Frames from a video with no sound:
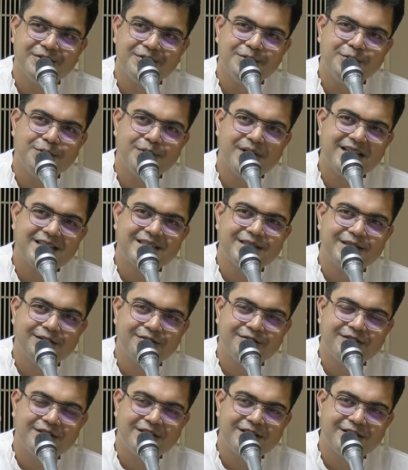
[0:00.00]
Do I
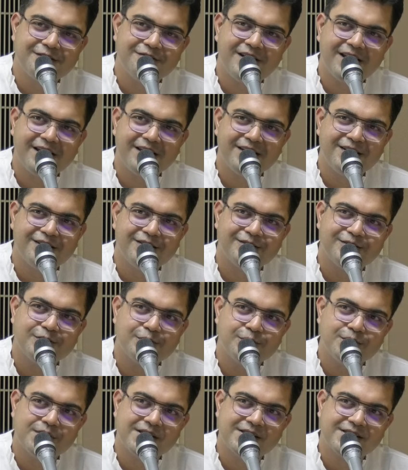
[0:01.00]
serve the divine?
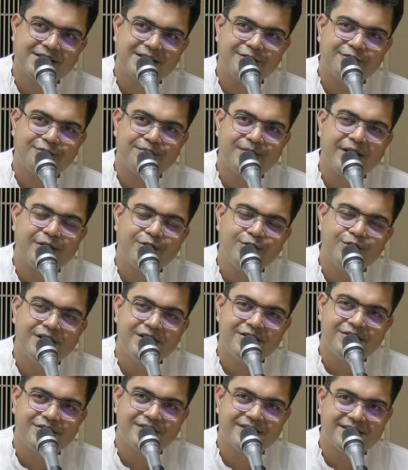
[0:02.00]
Do I serve my own
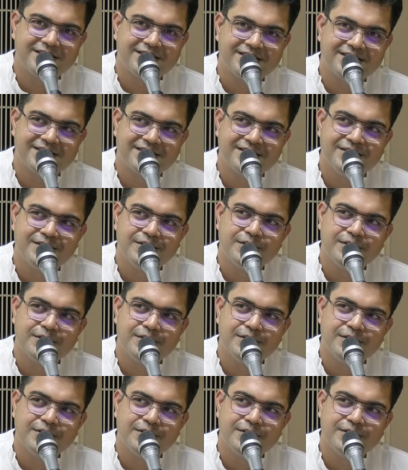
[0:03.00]
interests?